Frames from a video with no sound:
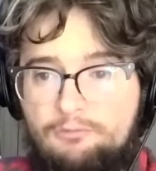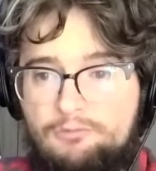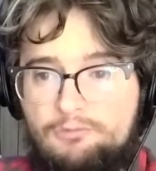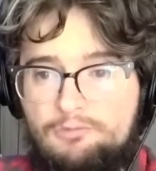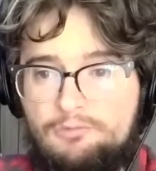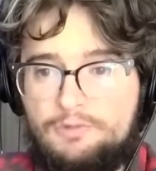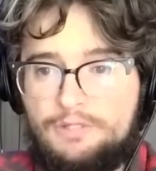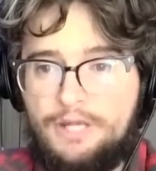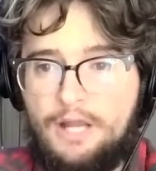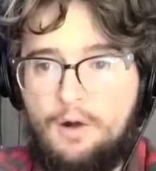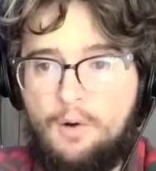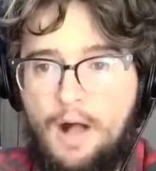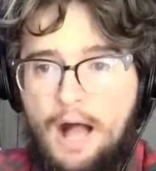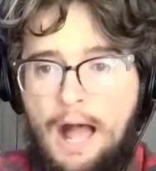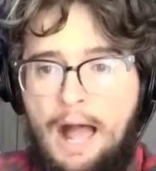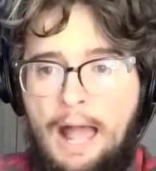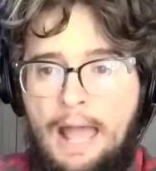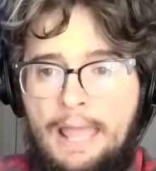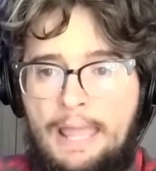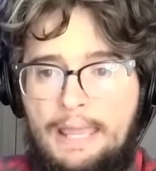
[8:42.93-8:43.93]
You know,
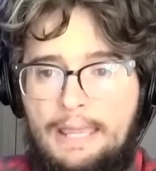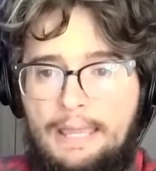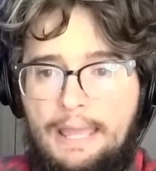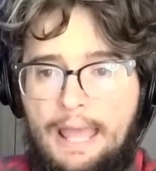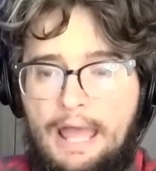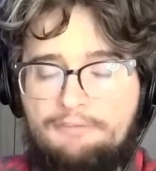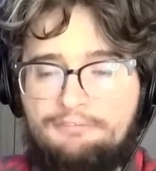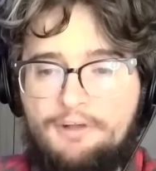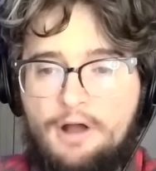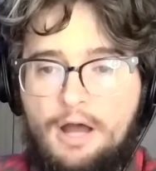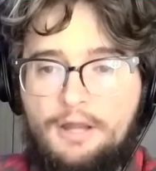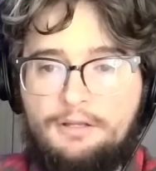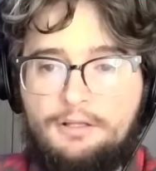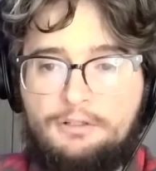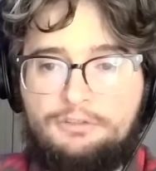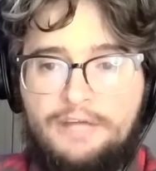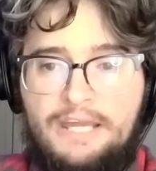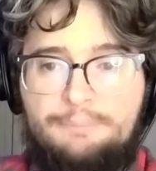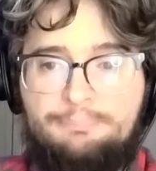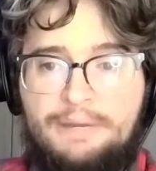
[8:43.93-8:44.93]
I have gotten
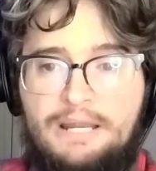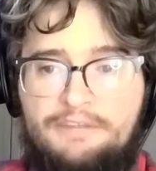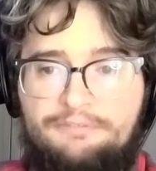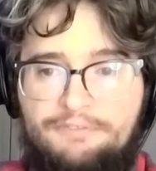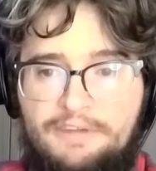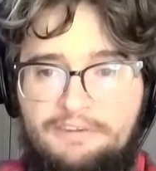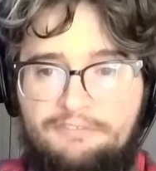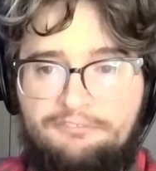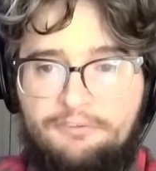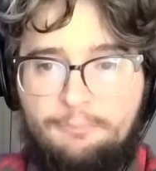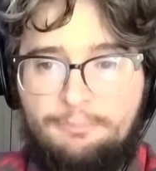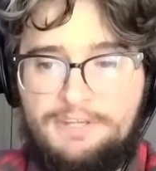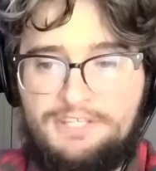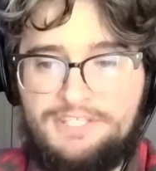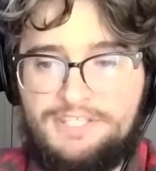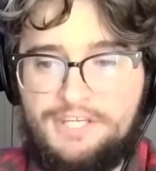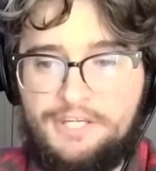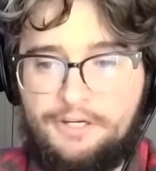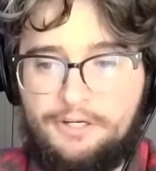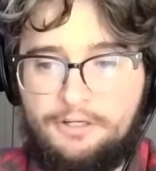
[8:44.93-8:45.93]
great benefit from
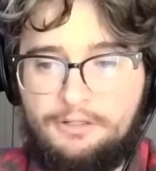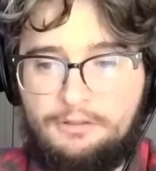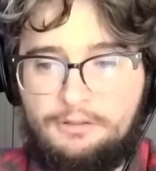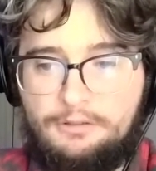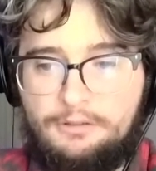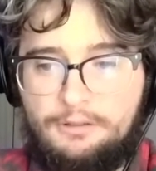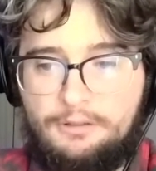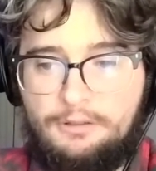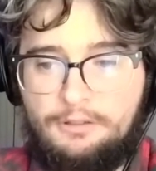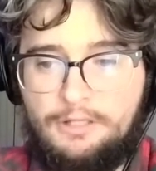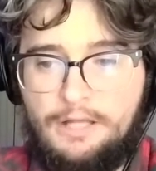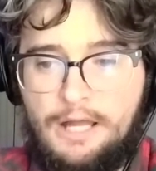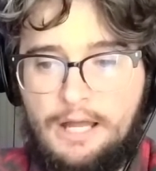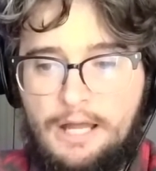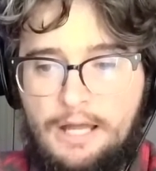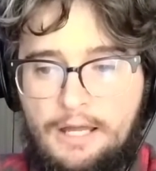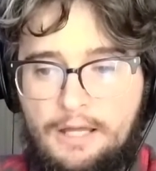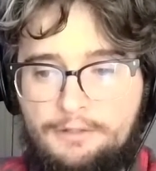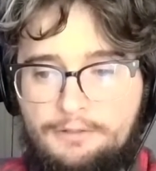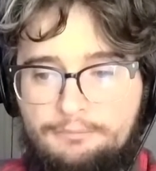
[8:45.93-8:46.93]
this year
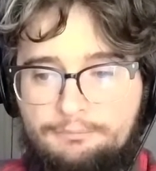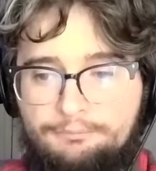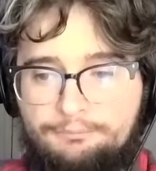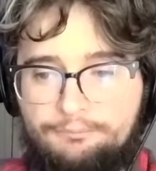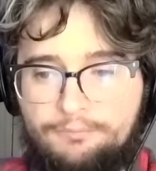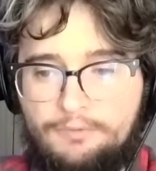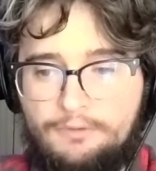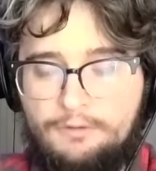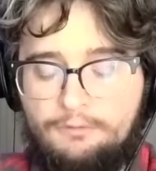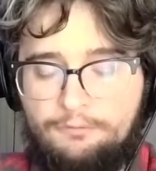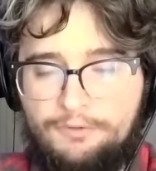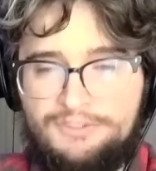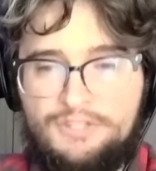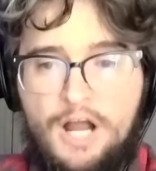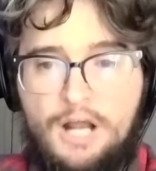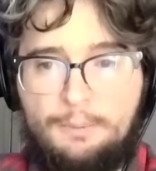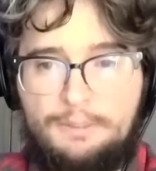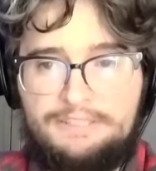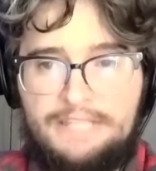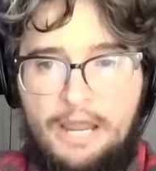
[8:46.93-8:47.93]
uh, with
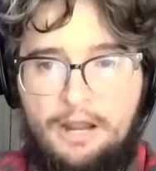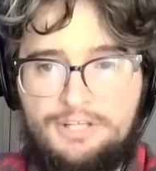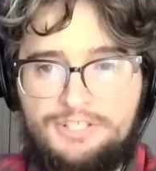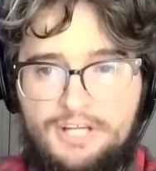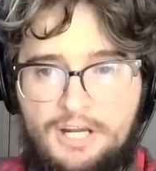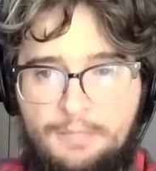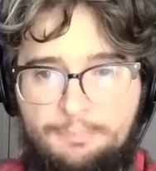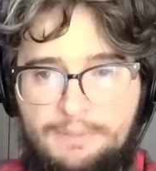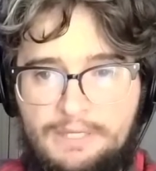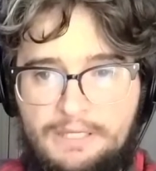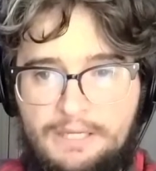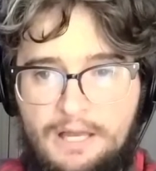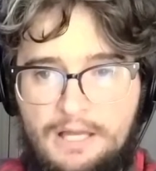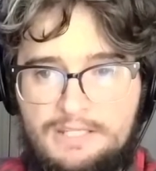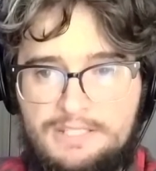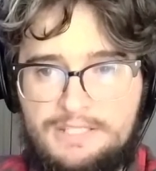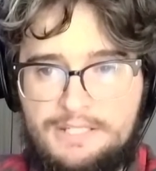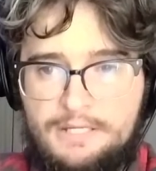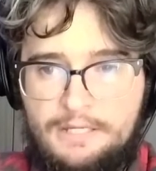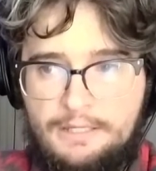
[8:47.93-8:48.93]
Talk with Tarashuk
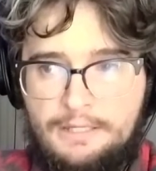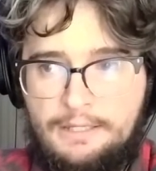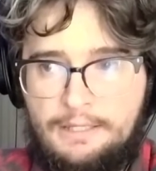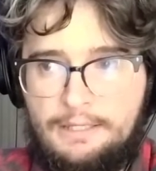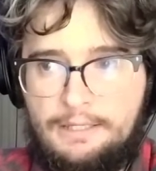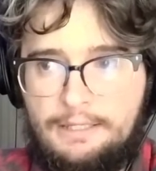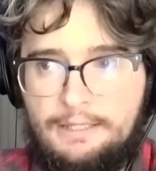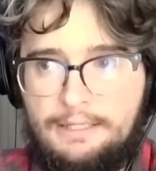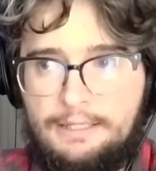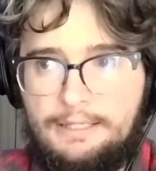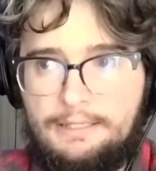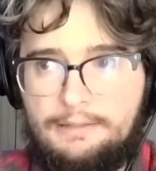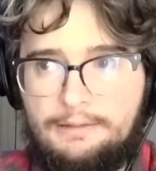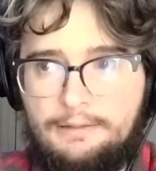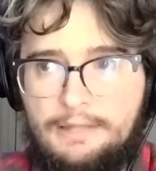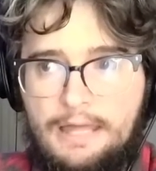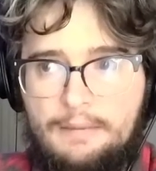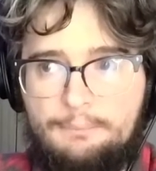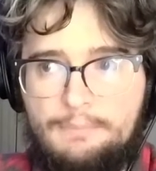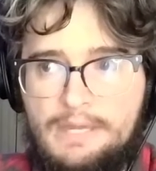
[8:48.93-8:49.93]
because it
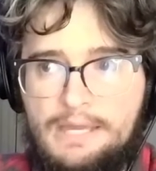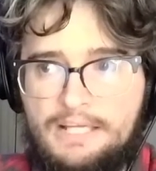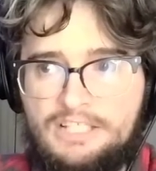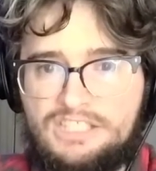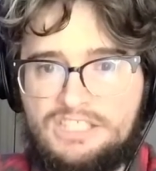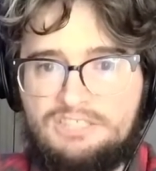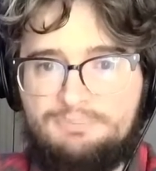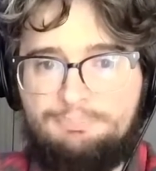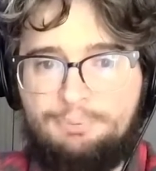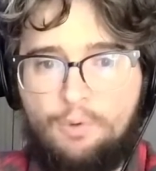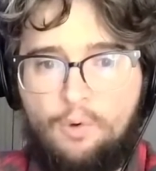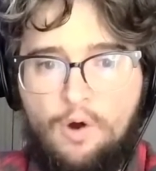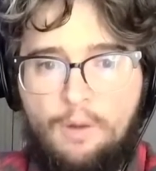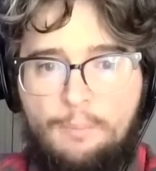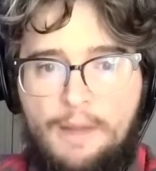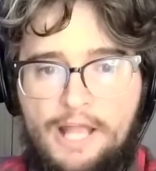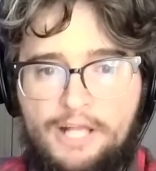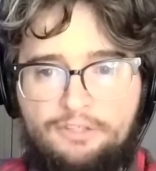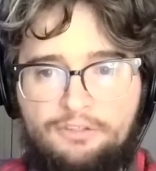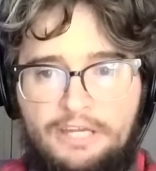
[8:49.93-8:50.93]
let me explore
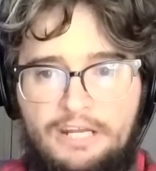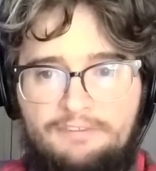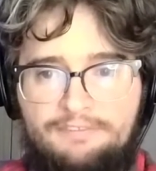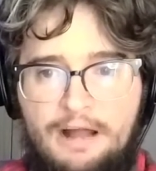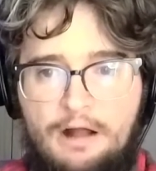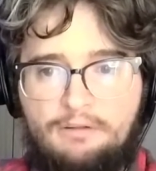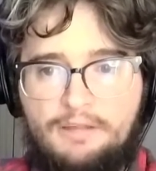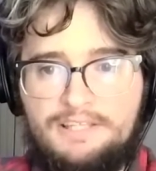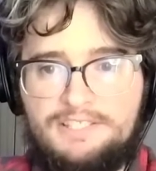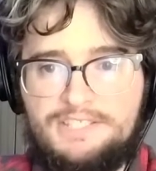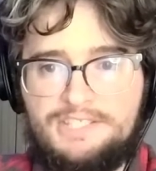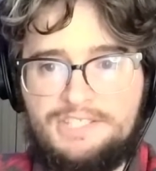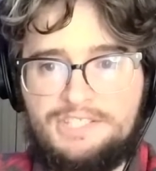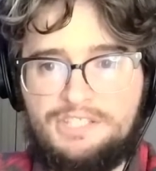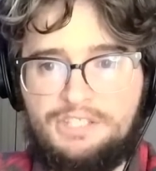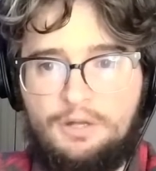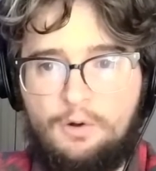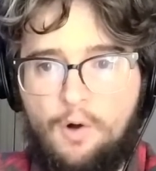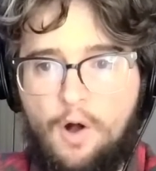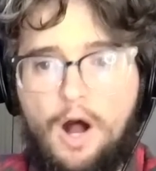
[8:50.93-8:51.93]
my creative outlets.
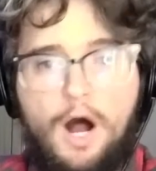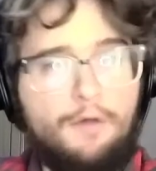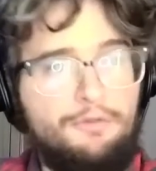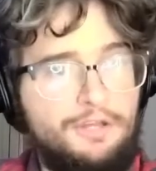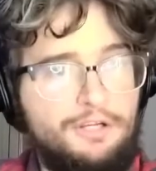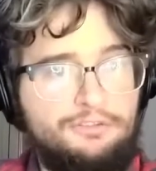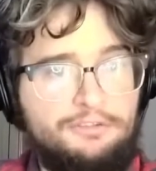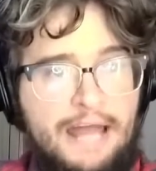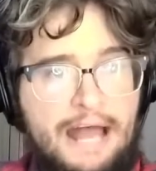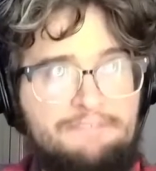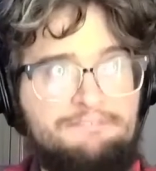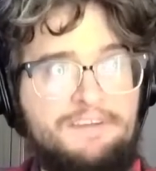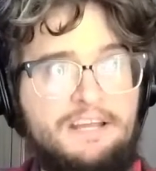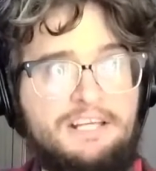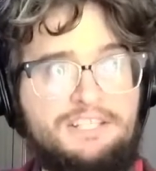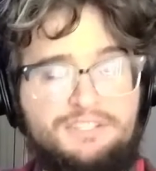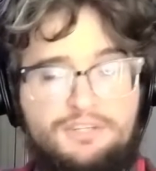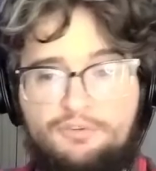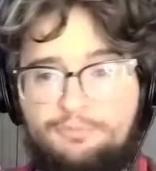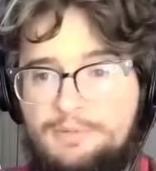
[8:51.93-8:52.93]
You know, all the
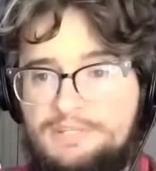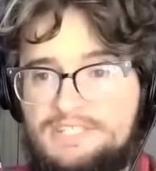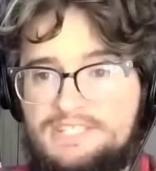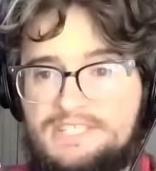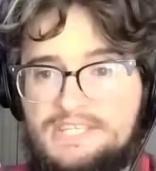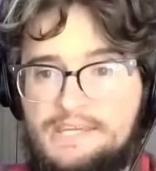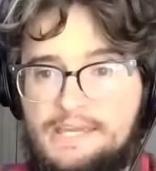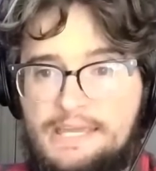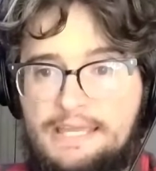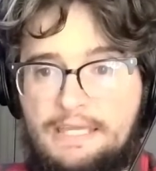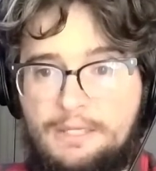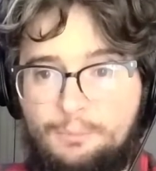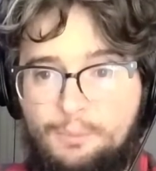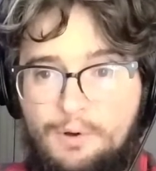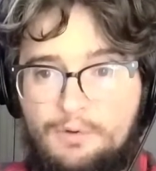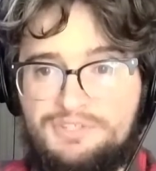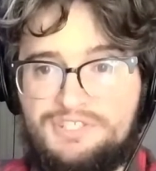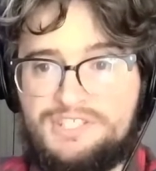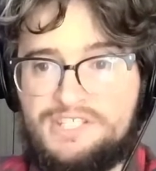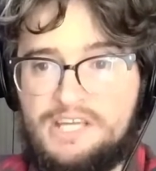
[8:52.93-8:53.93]
graphics you've been seeing and
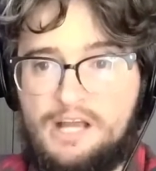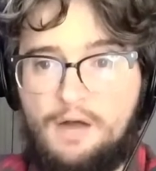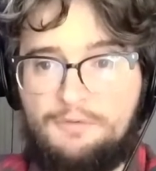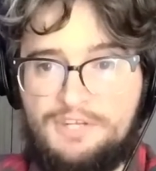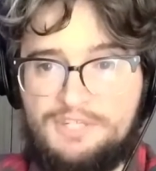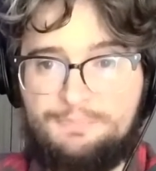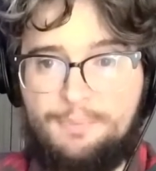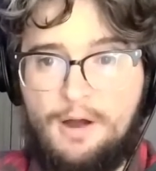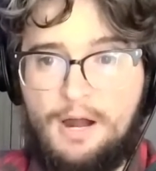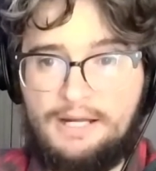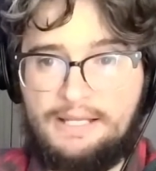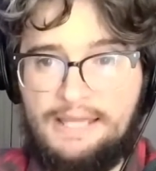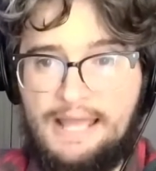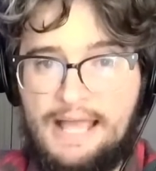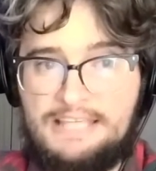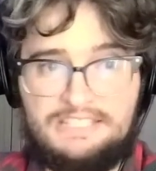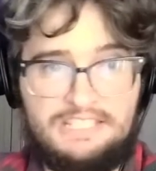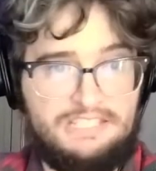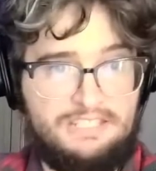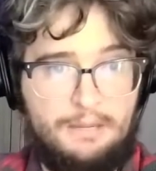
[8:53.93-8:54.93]
will see on this
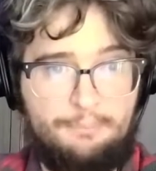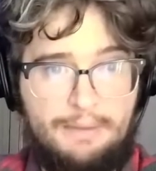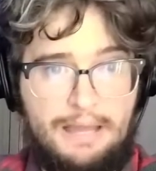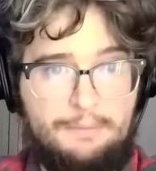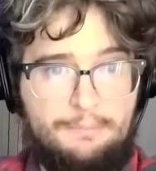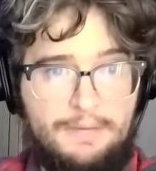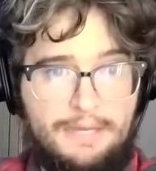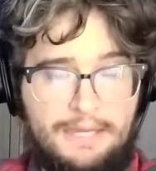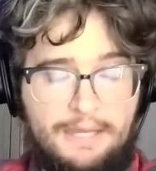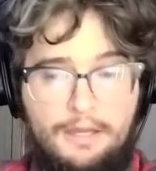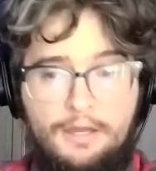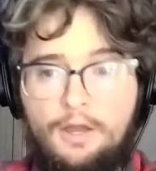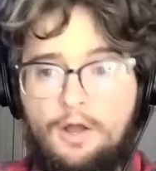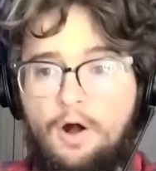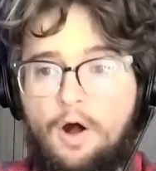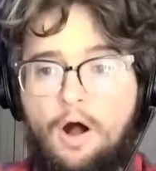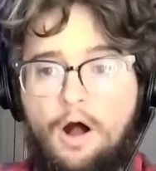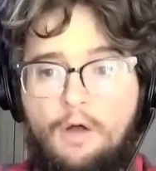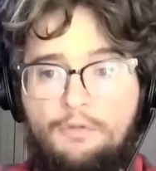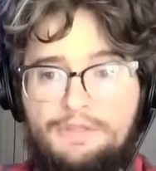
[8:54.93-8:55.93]
podcast is done by me.
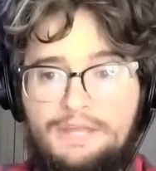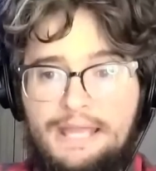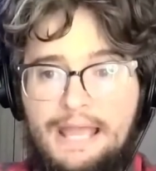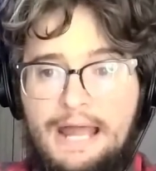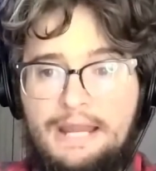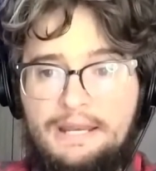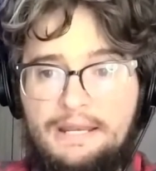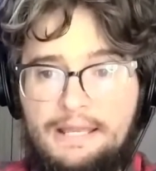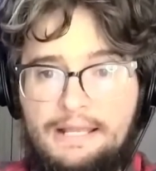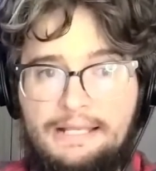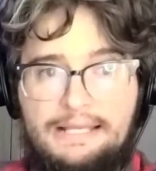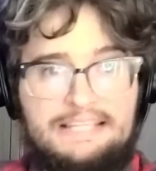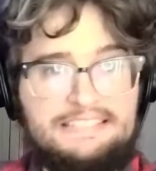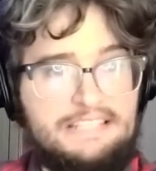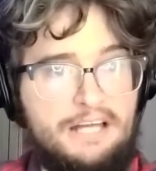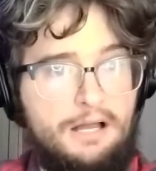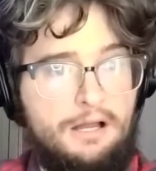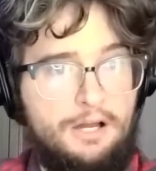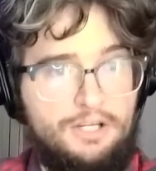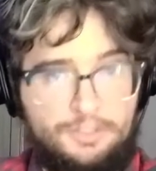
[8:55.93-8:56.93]
All the editing is
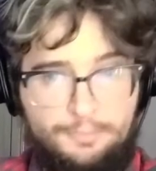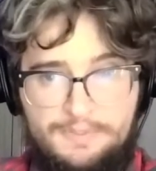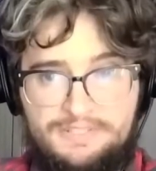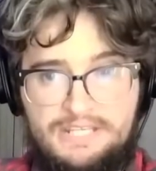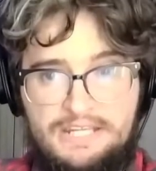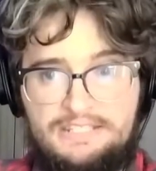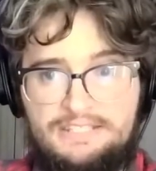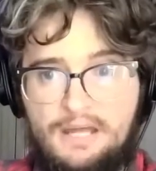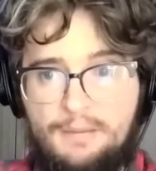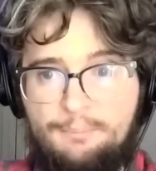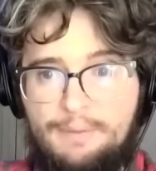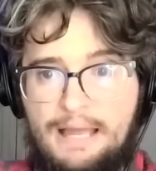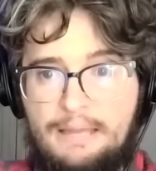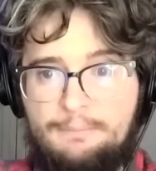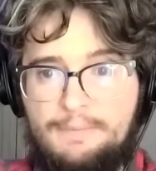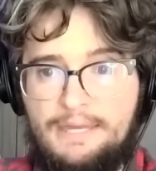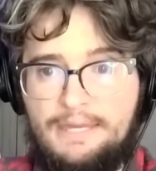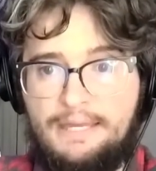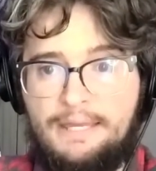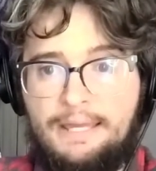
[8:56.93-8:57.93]
100% done by
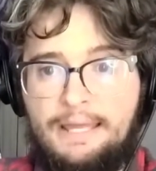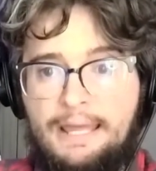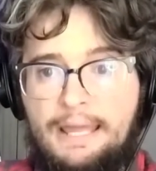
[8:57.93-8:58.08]
me.